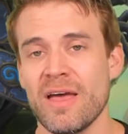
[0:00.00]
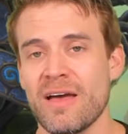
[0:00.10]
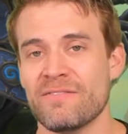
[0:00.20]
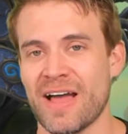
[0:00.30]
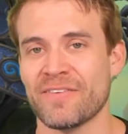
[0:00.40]

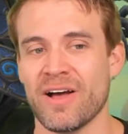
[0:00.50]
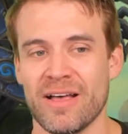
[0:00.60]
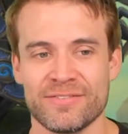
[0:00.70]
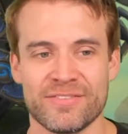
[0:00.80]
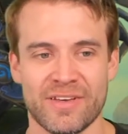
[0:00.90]

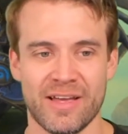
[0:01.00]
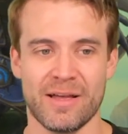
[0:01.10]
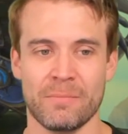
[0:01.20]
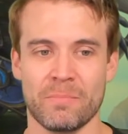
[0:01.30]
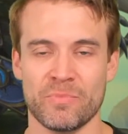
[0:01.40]
5-cost,
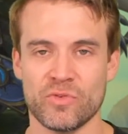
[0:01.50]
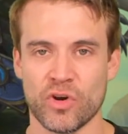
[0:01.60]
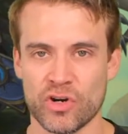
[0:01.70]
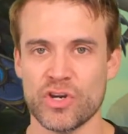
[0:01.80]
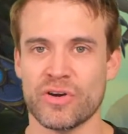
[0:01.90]

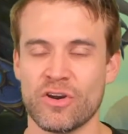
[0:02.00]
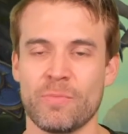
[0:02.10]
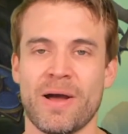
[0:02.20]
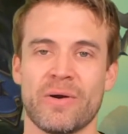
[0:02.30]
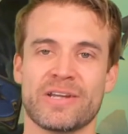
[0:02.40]
turn your hero
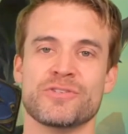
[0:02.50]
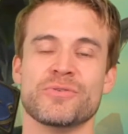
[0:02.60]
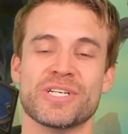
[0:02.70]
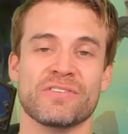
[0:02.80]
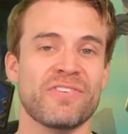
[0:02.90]
power into
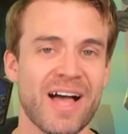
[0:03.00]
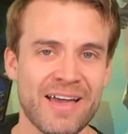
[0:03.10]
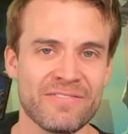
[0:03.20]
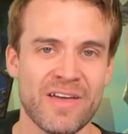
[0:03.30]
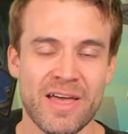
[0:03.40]
deal
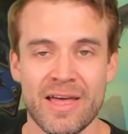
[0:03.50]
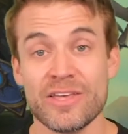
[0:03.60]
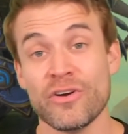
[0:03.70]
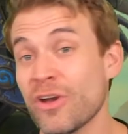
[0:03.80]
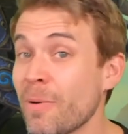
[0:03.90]
5.
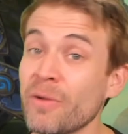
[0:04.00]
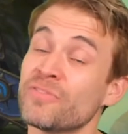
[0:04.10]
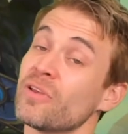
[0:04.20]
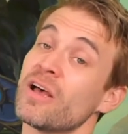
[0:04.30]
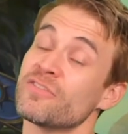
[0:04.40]
Your hero power
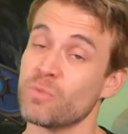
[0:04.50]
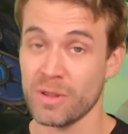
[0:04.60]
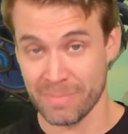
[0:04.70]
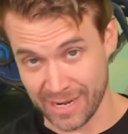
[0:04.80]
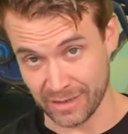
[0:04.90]
still costs
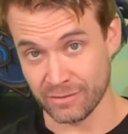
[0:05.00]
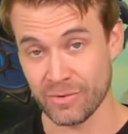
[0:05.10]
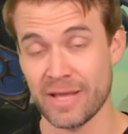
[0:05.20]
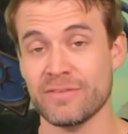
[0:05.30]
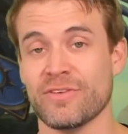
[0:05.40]
1 mana,
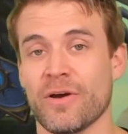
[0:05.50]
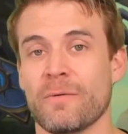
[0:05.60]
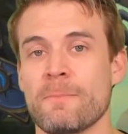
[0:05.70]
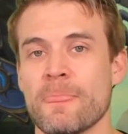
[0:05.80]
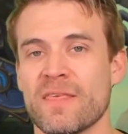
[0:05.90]
right?
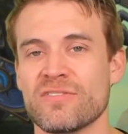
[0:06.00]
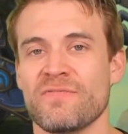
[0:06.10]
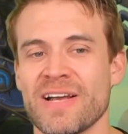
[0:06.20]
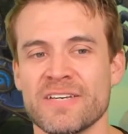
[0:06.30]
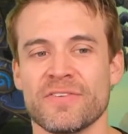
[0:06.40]
So this is
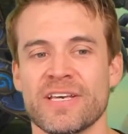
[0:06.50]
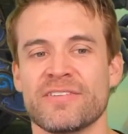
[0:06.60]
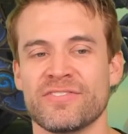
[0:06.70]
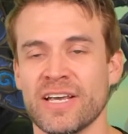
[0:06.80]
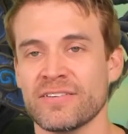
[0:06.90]
effectively
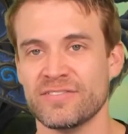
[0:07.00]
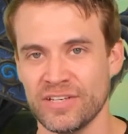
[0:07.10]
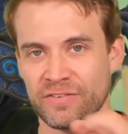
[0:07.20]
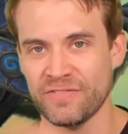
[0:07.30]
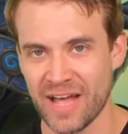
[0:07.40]
6
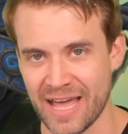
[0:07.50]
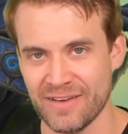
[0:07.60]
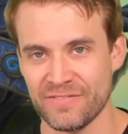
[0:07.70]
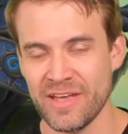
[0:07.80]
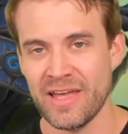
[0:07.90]
deal
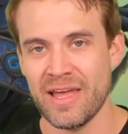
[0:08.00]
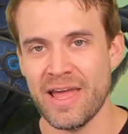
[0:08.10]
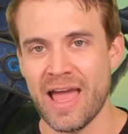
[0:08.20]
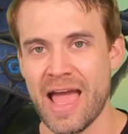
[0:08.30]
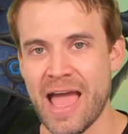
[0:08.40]
5,
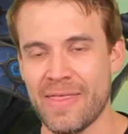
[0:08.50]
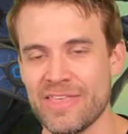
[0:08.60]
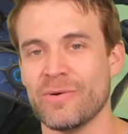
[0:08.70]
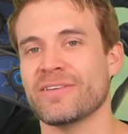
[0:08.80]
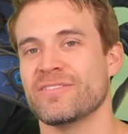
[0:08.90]
and
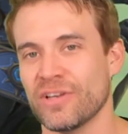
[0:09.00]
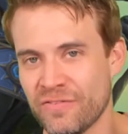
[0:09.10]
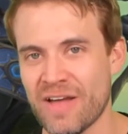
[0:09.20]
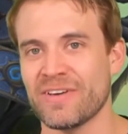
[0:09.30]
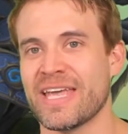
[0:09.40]
then you get to deal
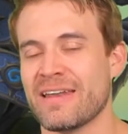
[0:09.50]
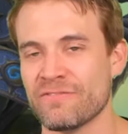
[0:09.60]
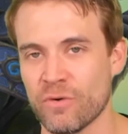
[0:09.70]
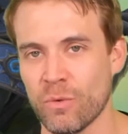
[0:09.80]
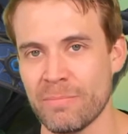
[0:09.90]
5 again
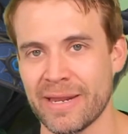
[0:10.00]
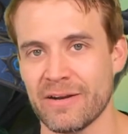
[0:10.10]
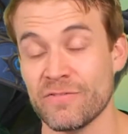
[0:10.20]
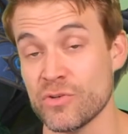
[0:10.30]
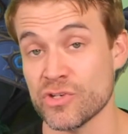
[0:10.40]
for 1 mana
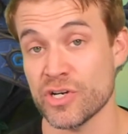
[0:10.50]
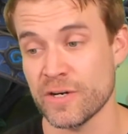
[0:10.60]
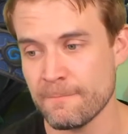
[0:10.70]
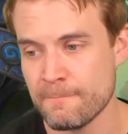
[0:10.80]
on a future turn.